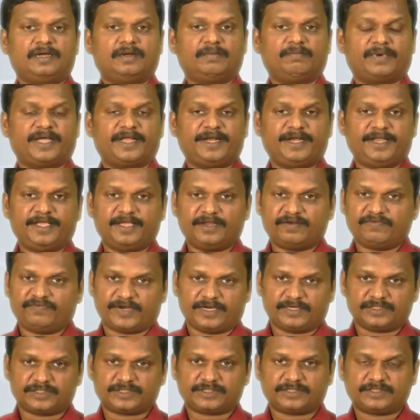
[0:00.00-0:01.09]
My dear
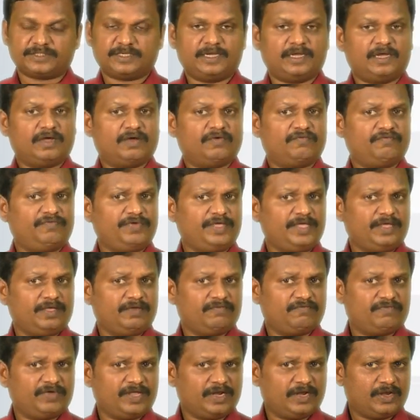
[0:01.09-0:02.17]
friends, we
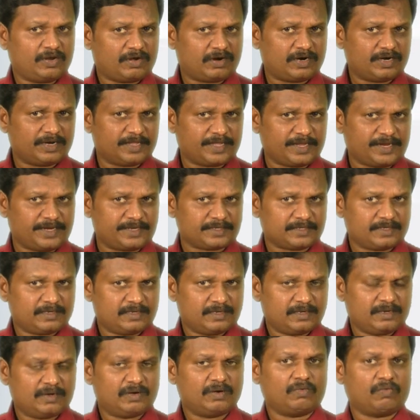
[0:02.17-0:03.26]
will not get
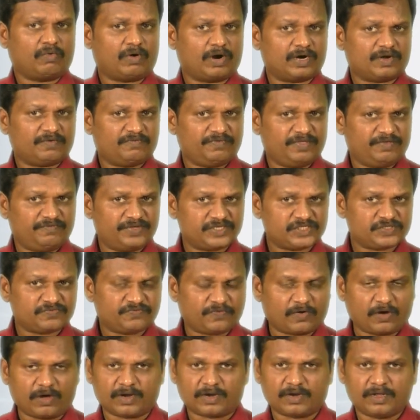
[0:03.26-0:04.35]
what we wish
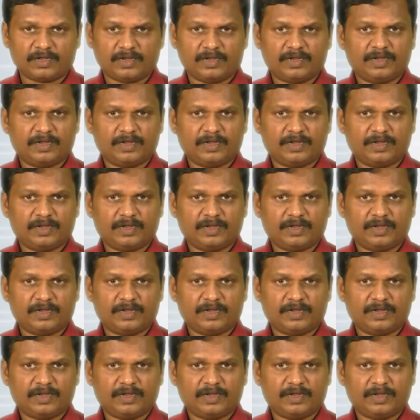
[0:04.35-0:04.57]
for,